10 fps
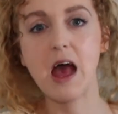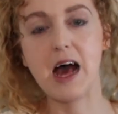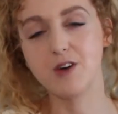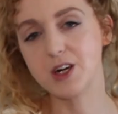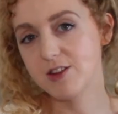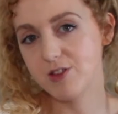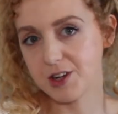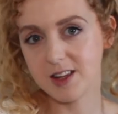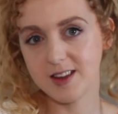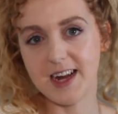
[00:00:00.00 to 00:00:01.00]
I've already
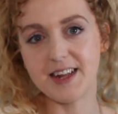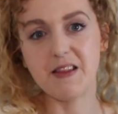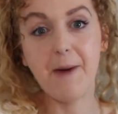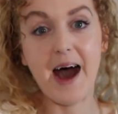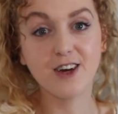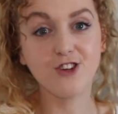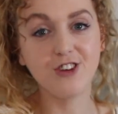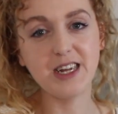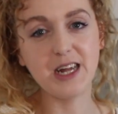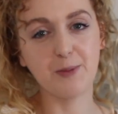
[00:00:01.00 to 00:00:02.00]
started designing the
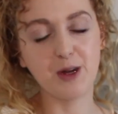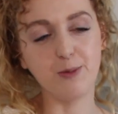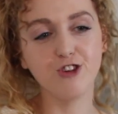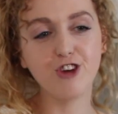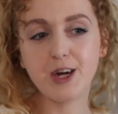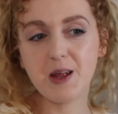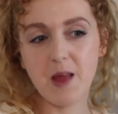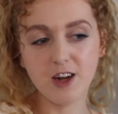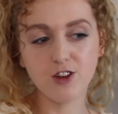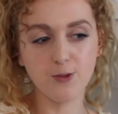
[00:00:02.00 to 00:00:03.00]
packaging. I'm going to be sharing
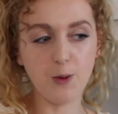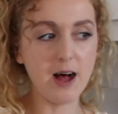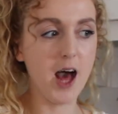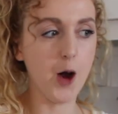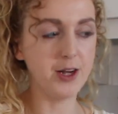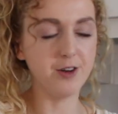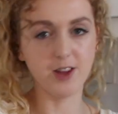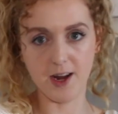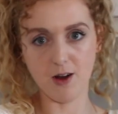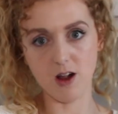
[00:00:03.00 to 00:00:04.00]
that as well, how I
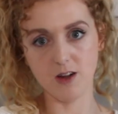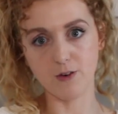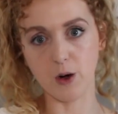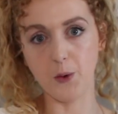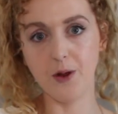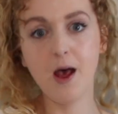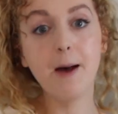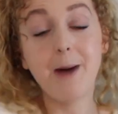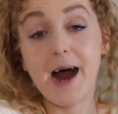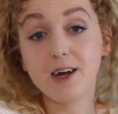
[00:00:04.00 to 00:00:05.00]
designed all of our own
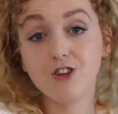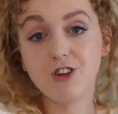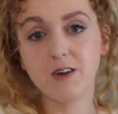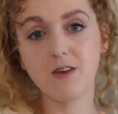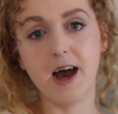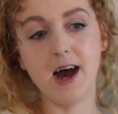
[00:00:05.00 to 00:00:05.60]
packaging,